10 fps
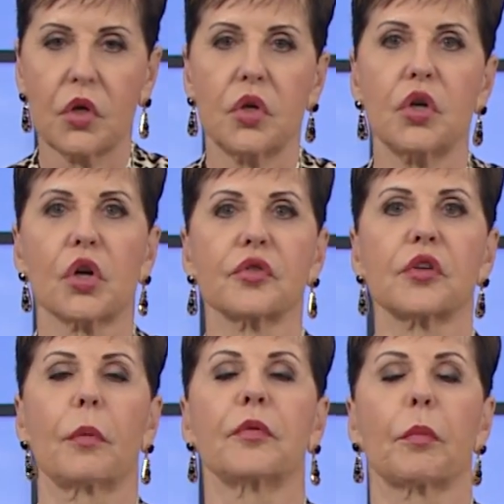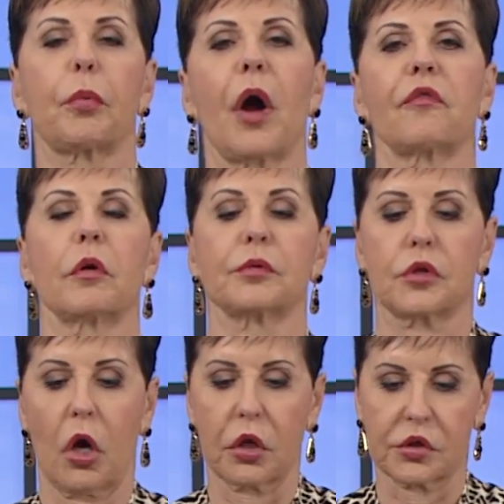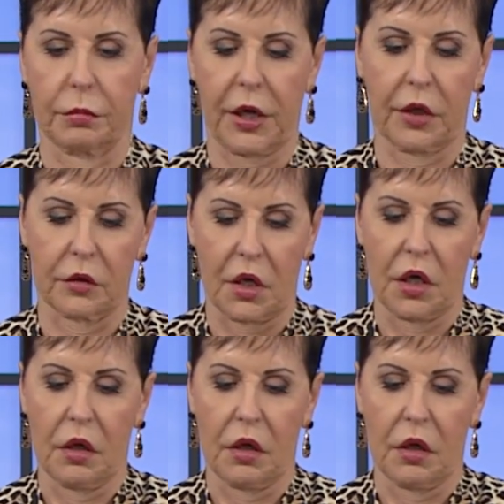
You know something that Proverbs talks about